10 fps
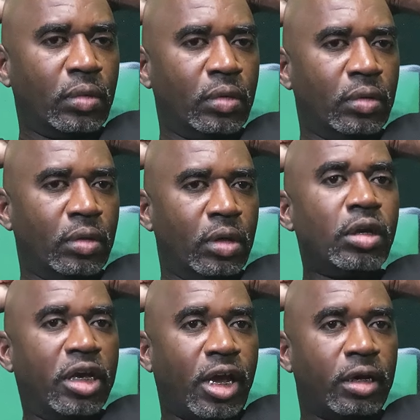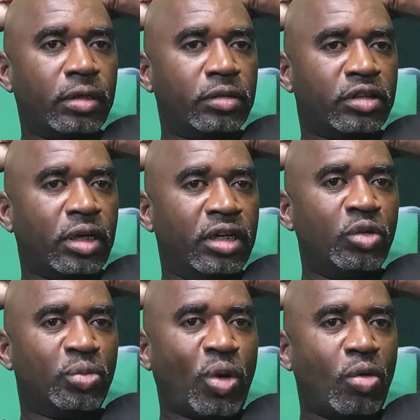Smokey back. Yeah,
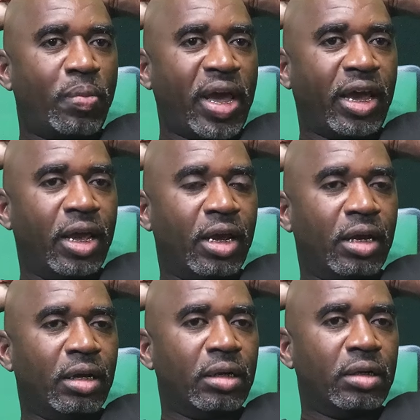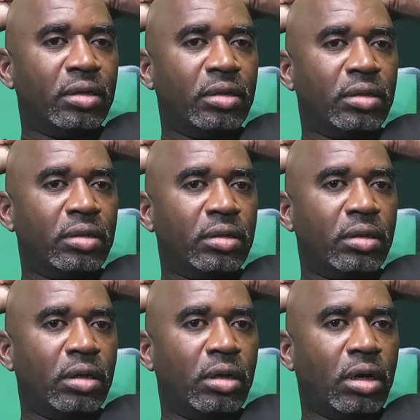he was brought back. How would you tie in
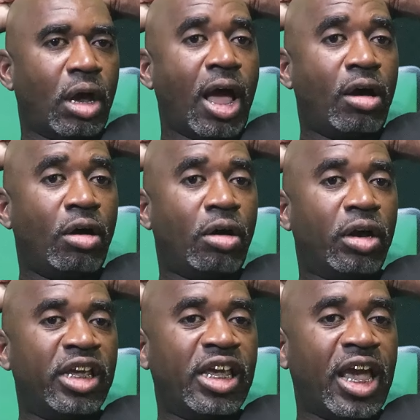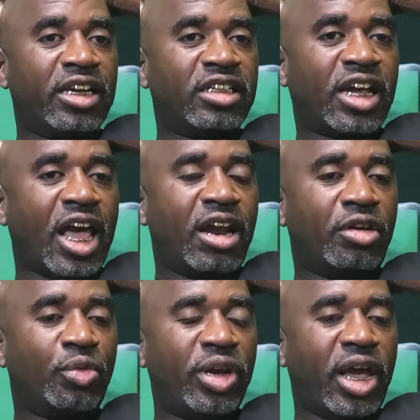Smokey? I uh he had just
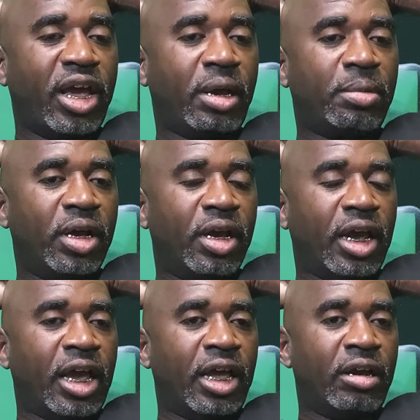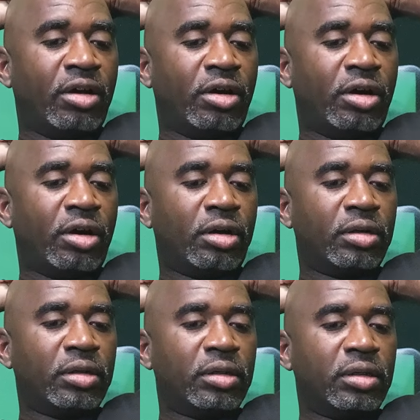got out of rehab and
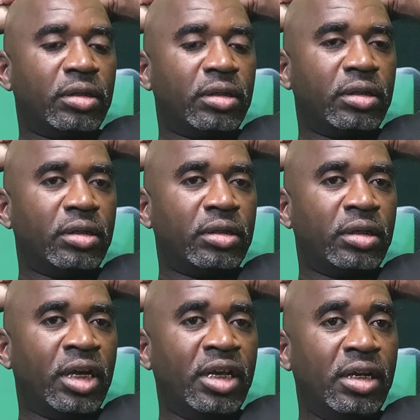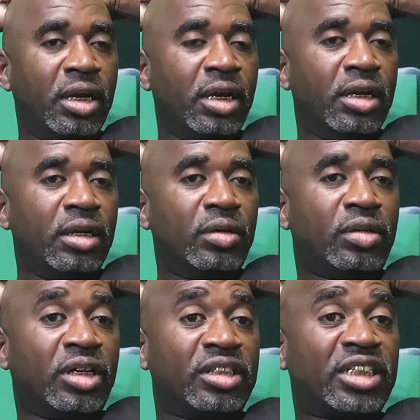uh he
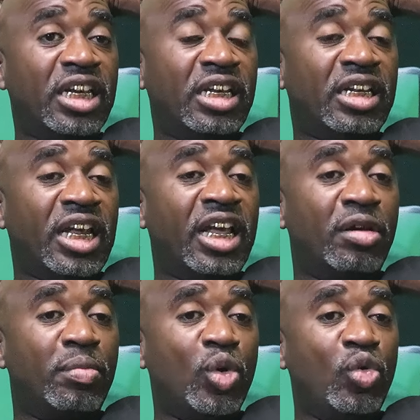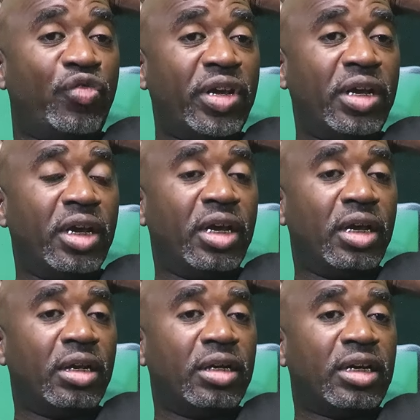cause see in the movie
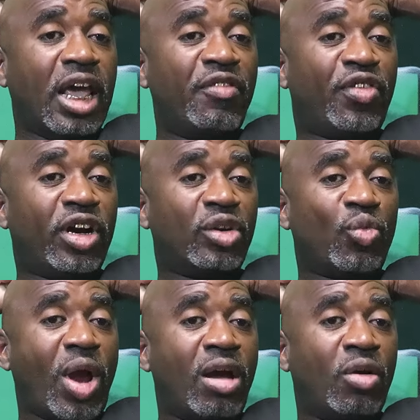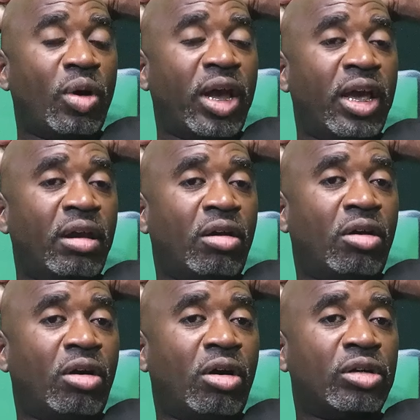they fucked around
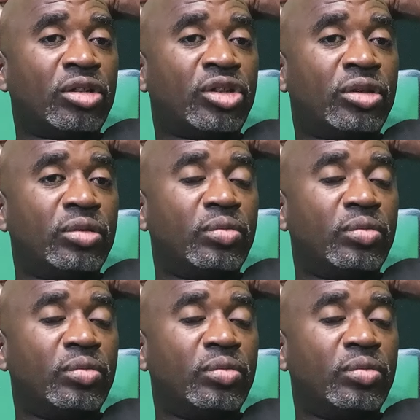and uh